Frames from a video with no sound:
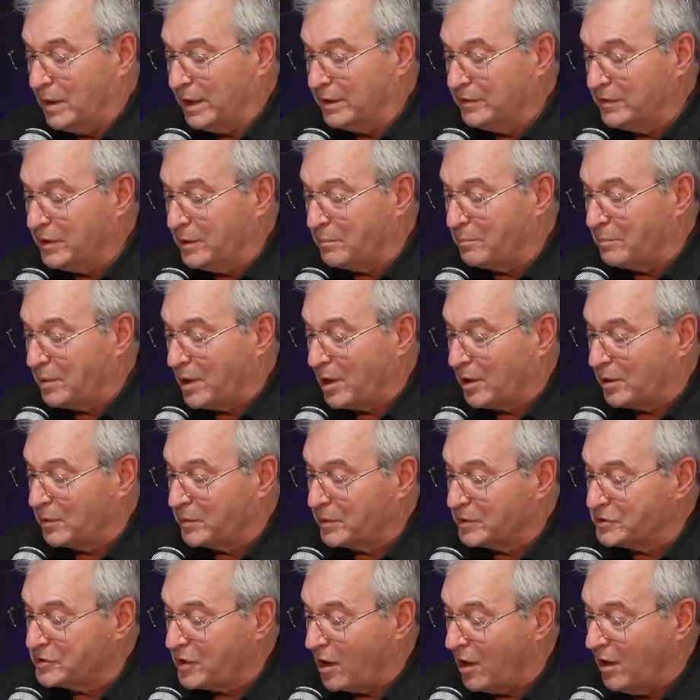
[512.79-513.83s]
are the
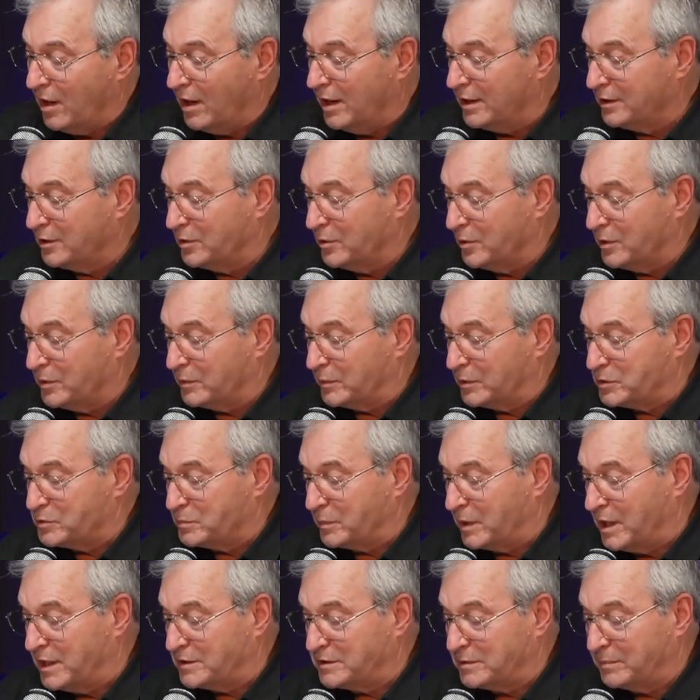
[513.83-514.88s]
borrower's ongoing
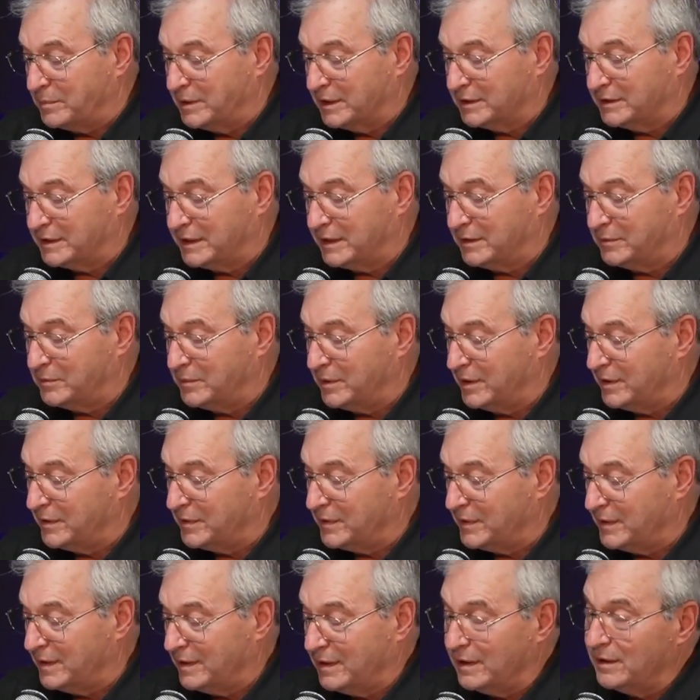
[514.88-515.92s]
responsibility
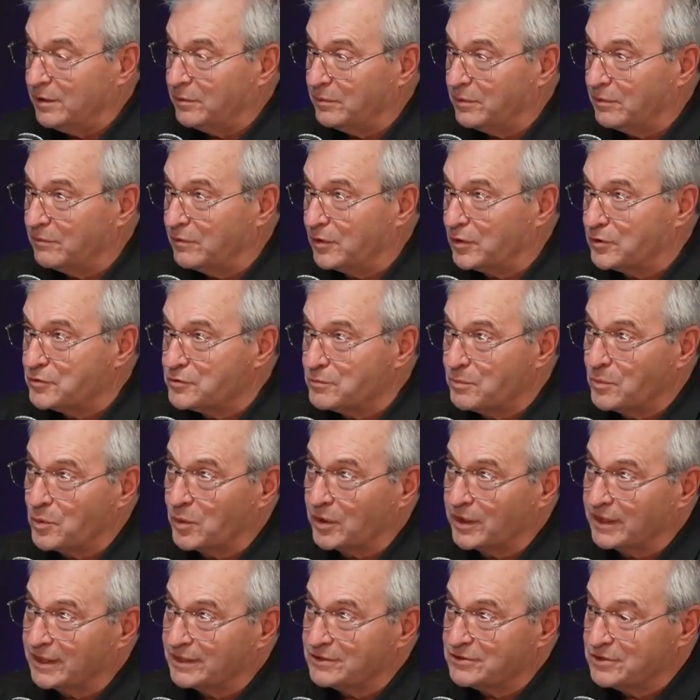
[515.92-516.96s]
with a reverse
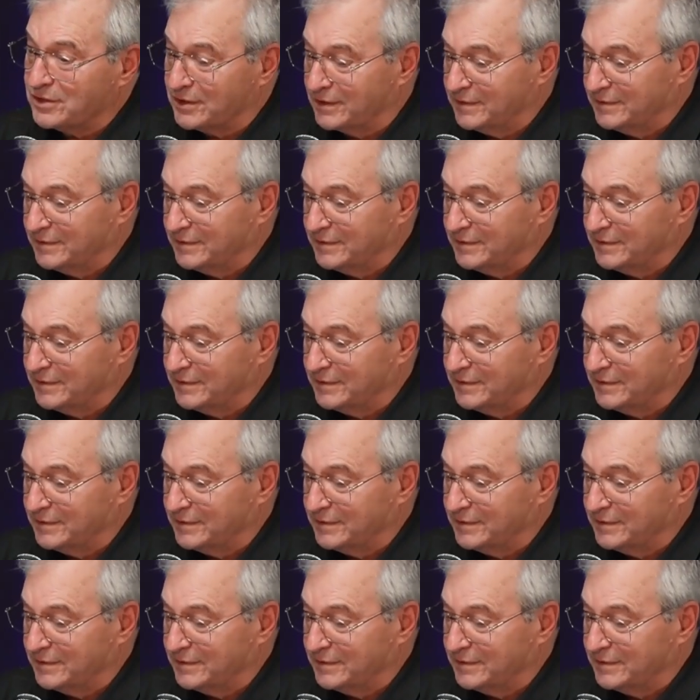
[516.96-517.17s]
mortgage?